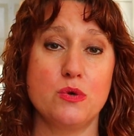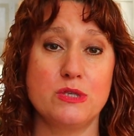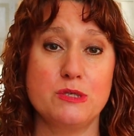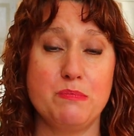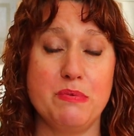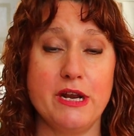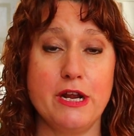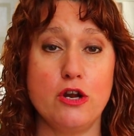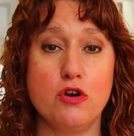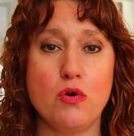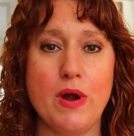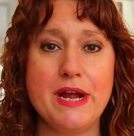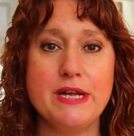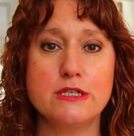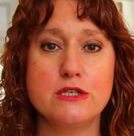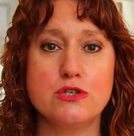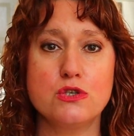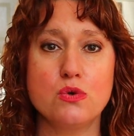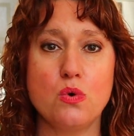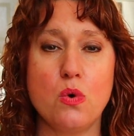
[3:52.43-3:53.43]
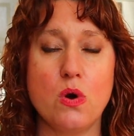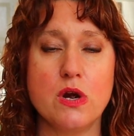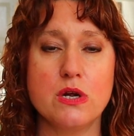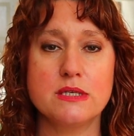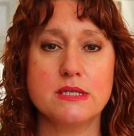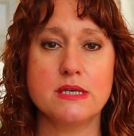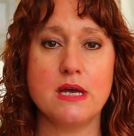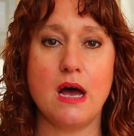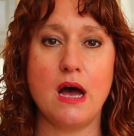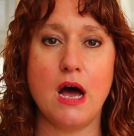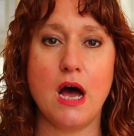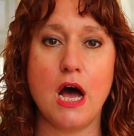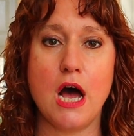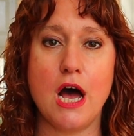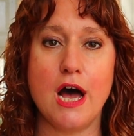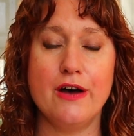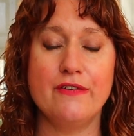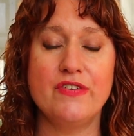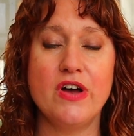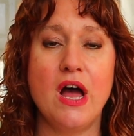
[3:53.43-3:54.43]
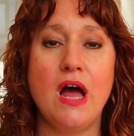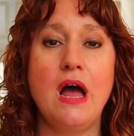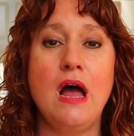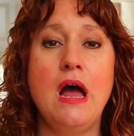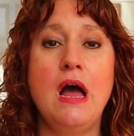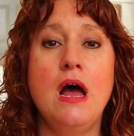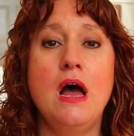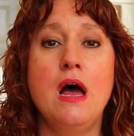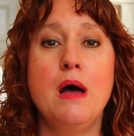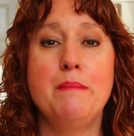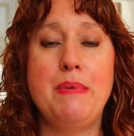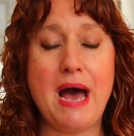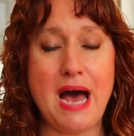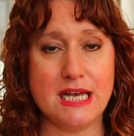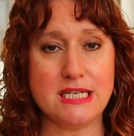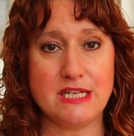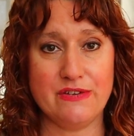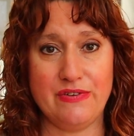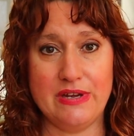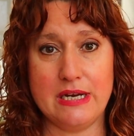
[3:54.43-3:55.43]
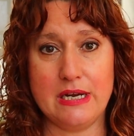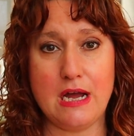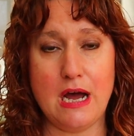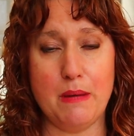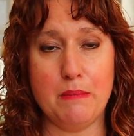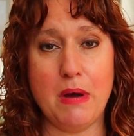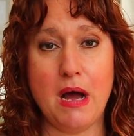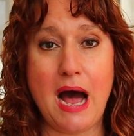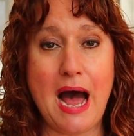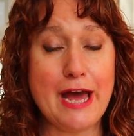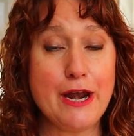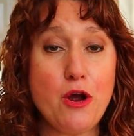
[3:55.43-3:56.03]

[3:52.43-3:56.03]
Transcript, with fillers: So it's been a great source of passive income.